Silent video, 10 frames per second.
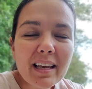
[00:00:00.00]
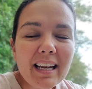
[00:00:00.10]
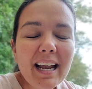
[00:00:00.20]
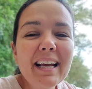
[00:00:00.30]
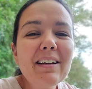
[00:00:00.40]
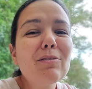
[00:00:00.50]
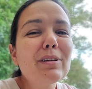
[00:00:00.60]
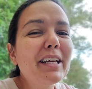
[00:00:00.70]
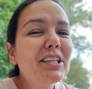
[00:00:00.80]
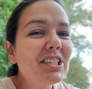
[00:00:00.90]
And I will
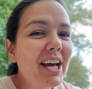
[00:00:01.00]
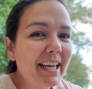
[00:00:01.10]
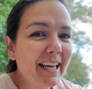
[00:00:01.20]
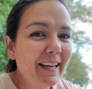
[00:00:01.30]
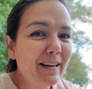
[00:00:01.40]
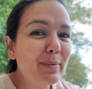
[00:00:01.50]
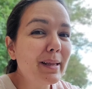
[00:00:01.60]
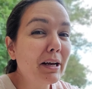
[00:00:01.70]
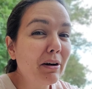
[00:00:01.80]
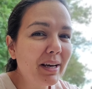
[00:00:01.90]
like check it and be
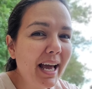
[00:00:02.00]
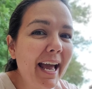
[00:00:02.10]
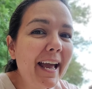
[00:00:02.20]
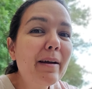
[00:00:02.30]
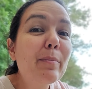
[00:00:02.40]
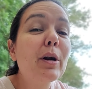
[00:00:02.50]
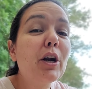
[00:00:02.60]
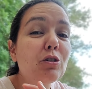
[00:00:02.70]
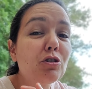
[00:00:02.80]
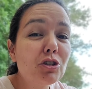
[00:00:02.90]
like, okay, but are
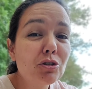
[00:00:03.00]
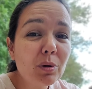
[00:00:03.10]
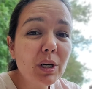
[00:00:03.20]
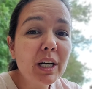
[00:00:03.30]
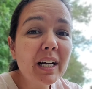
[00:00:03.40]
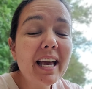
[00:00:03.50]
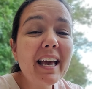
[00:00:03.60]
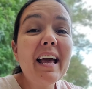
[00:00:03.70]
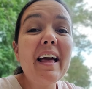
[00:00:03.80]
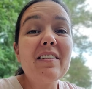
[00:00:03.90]
you sure
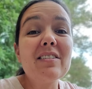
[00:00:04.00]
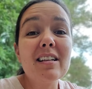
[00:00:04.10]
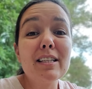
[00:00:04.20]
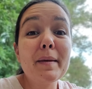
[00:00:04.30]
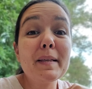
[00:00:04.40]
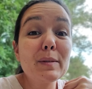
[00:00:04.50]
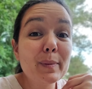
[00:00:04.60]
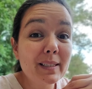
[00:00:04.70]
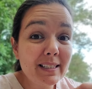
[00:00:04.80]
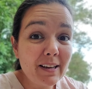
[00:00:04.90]
there's not something
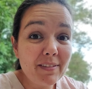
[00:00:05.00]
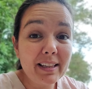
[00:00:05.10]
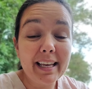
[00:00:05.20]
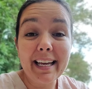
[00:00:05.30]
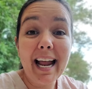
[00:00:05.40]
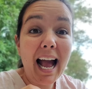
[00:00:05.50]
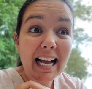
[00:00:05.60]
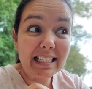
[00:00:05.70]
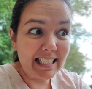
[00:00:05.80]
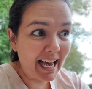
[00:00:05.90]
specific? Like, it
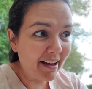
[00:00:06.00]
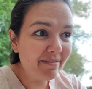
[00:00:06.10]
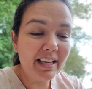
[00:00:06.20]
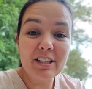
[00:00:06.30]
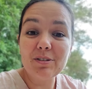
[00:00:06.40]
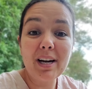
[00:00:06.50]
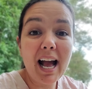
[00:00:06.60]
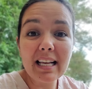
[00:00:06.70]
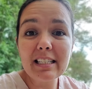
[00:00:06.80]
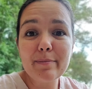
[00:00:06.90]
has to have this, or it
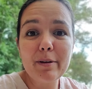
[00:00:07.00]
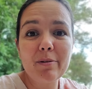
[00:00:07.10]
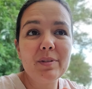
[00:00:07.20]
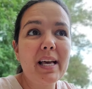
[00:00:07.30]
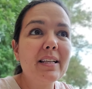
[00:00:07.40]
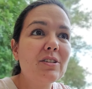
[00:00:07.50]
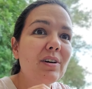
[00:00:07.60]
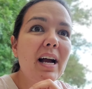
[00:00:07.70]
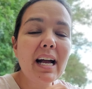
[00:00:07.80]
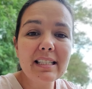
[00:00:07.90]
has to be rosettes, or
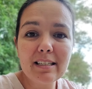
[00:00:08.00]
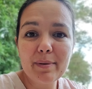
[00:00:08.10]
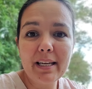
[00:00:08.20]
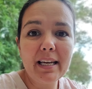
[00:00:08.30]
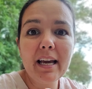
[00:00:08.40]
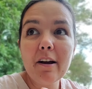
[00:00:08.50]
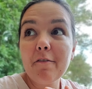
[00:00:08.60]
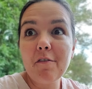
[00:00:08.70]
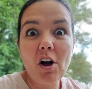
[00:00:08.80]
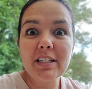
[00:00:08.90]
it has to be
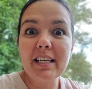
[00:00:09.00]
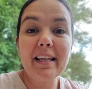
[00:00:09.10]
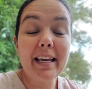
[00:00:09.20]
fondant.